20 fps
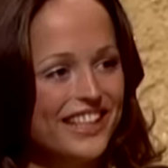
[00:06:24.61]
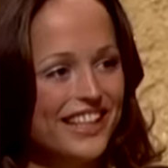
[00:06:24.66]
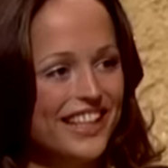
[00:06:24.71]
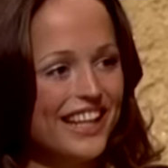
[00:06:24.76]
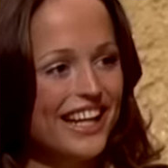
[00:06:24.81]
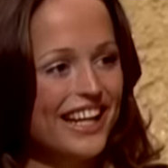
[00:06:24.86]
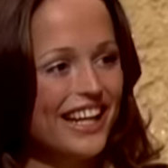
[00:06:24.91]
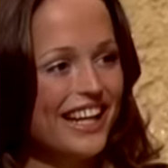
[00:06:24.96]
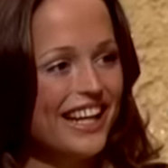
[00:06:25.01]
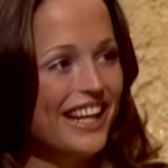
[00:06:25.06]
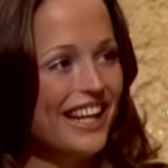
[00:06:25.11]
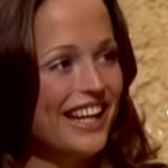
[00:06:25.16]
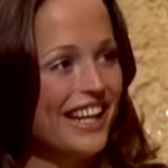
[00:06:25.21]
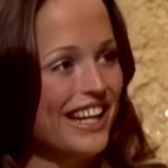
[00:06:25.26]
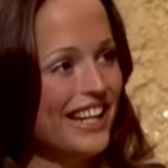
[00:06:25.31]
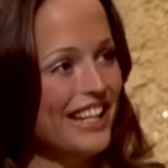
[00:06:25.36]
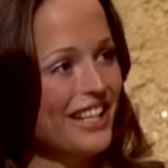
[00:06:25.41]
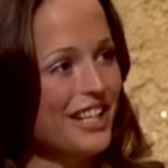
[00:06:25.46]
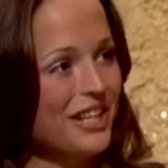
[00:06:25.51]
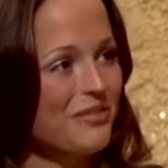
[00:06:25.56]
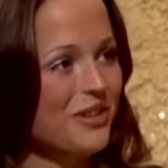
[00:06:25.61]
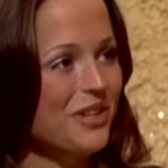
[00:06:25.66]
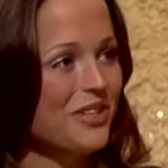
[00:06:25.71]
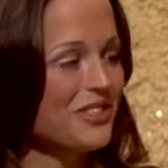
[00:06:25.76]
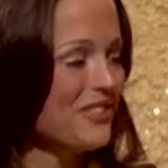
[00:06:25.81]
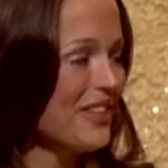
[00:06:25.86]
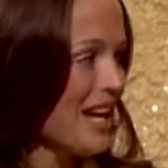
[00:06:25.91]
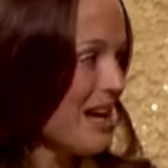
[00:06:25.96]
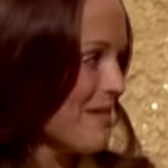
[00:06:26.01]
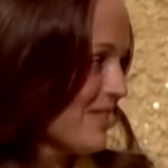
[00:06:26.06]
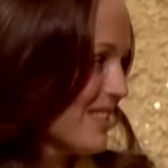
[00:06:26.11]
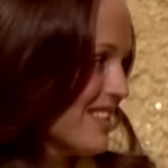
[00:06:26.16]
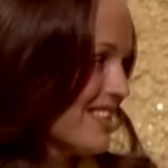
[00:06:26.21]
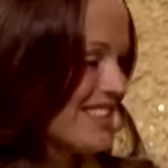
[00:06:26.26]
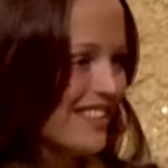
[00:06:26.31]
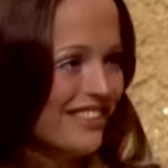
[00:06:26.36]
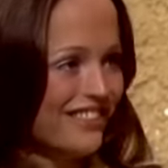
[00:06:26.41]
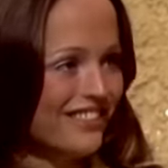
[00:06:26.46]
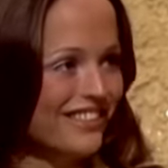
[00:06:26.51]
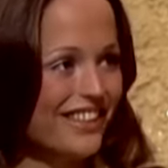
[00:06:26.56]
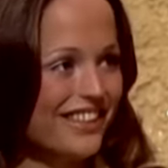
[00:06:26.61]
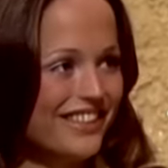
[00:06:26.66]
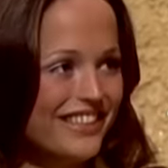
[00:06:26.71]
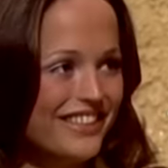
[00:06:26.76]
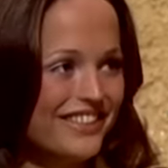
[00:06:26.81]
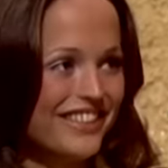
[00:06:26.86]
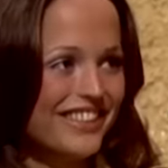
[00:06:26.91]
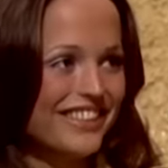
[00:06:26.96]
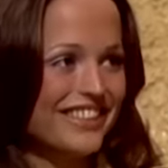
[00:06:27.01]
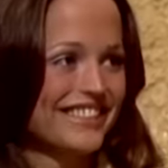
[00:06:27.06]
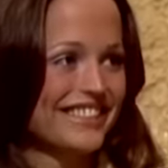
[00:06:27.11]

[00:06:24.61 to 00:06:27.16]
No kidding. And I'm also happily single like Terry.